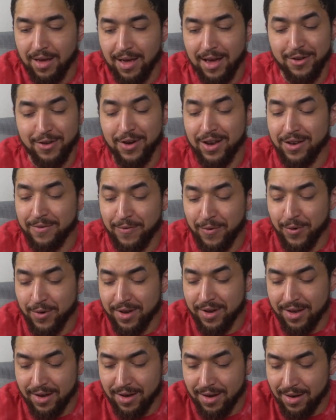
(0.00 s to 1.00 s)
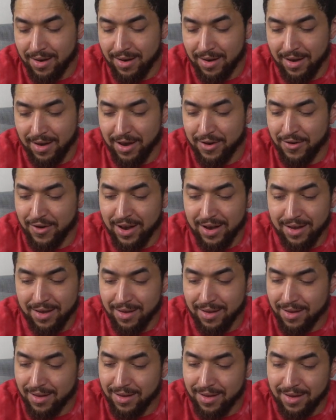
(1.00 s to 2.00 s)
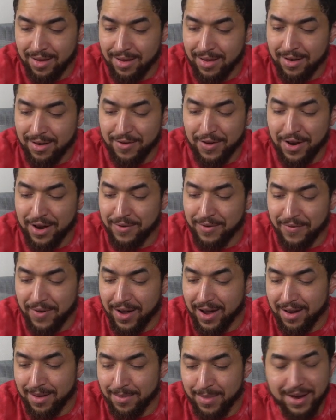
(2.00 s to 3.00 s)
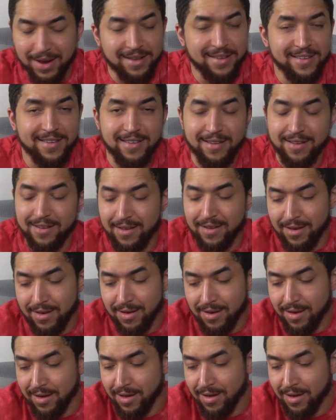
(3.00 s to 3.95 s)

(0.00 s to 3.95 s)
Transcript: I tried to force it. I tried to fight it, but I just couldn't.